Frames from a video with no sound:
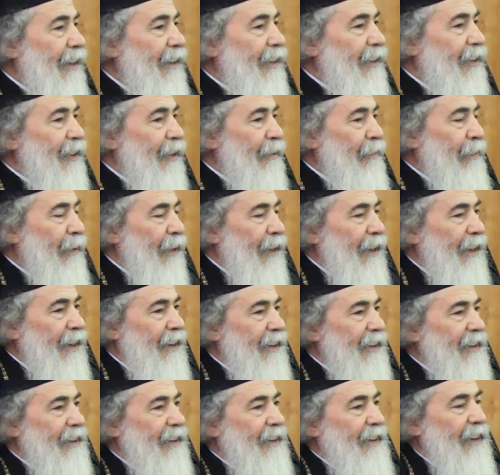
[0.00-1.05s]
is a
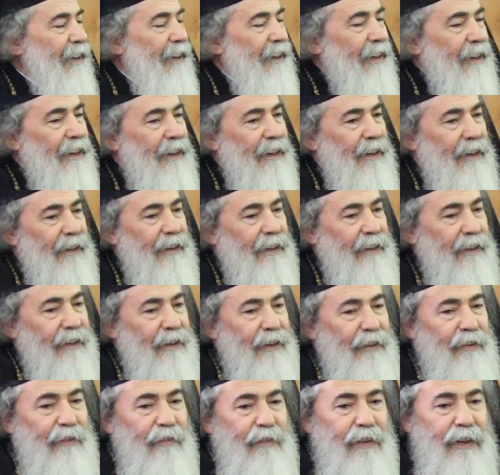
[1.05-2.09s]
place, uh,
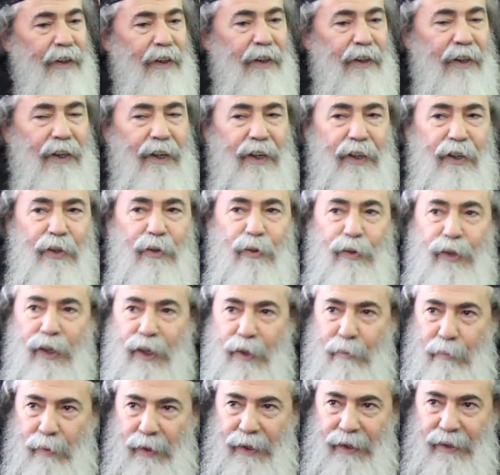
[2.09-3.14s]
very a
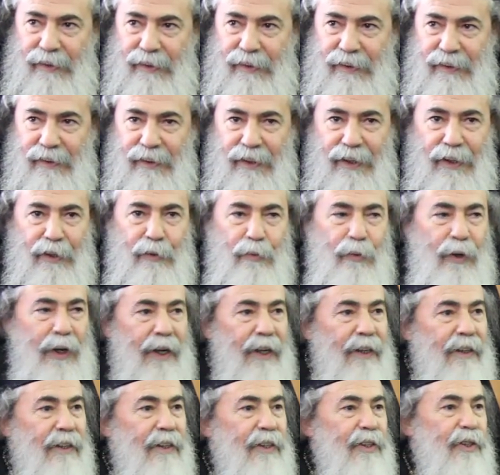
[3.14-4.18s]
unique place. And
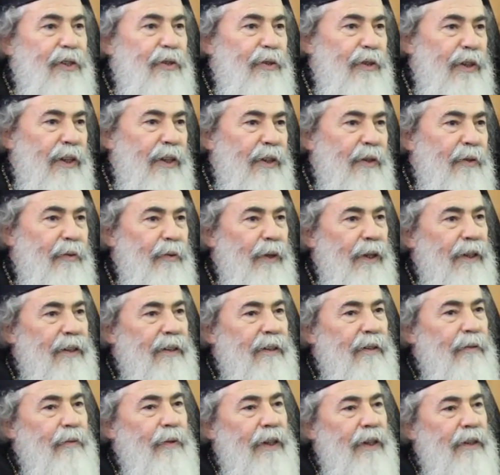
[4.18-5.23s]
why it is unique?
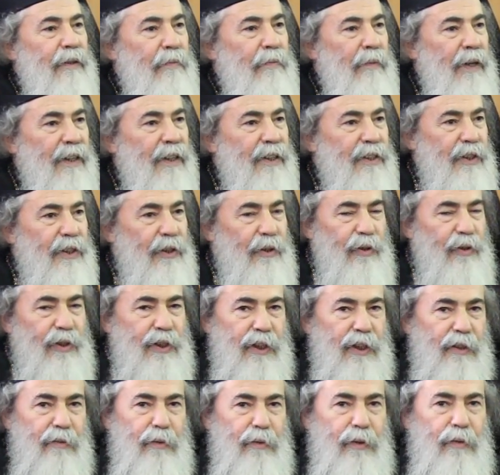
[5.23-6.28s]
What, what makes
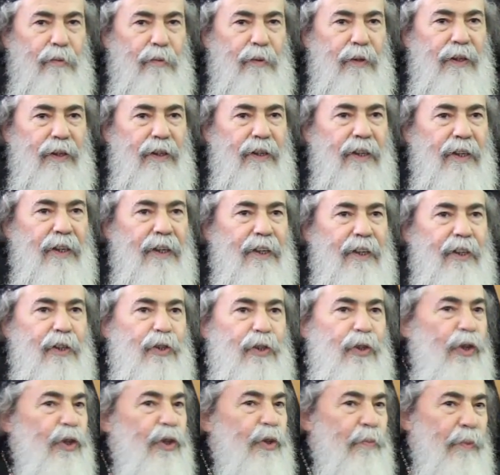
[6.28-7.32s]
Jerusalem to be
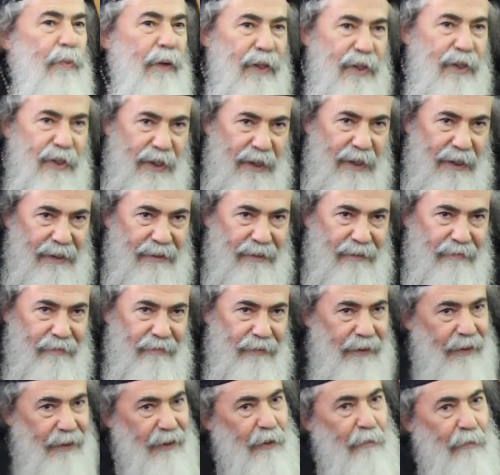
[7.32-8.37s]
so special?
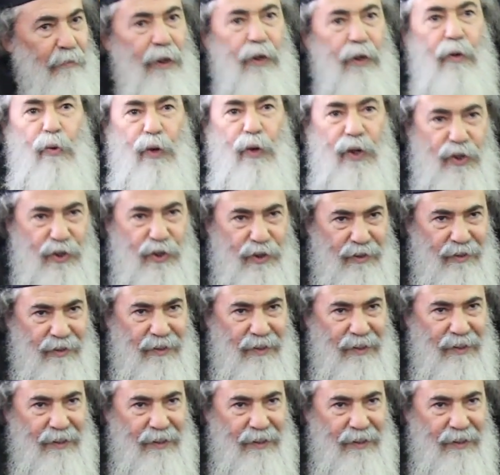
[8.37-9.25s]
It's a big question